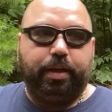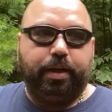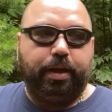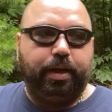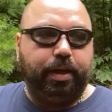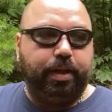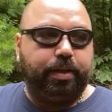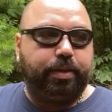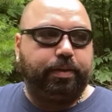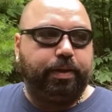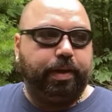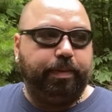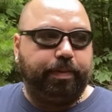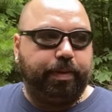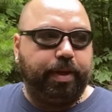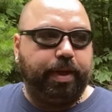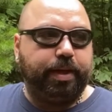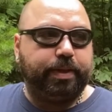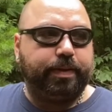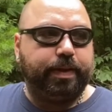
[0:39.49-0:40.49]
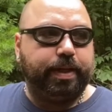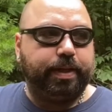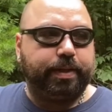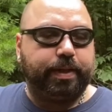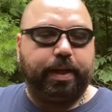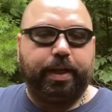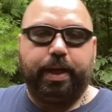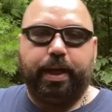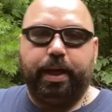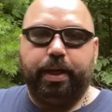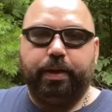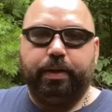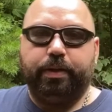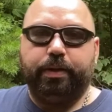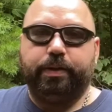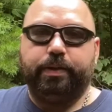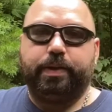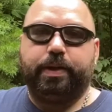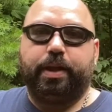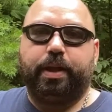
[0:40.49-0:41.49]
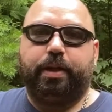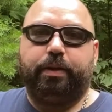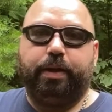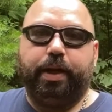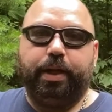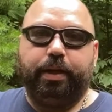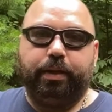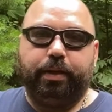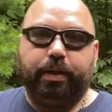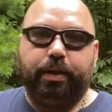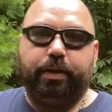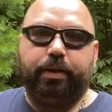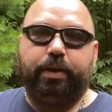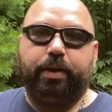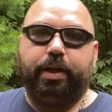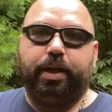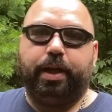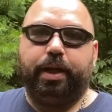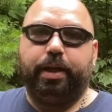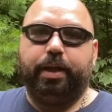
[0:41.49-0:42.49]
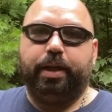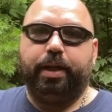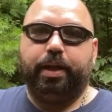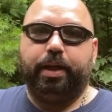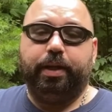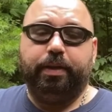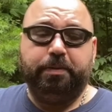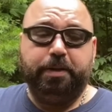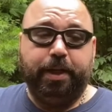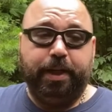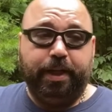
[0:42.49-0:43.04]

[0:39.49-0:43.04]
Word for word: the heat treat process that I use, the grain growth that I get.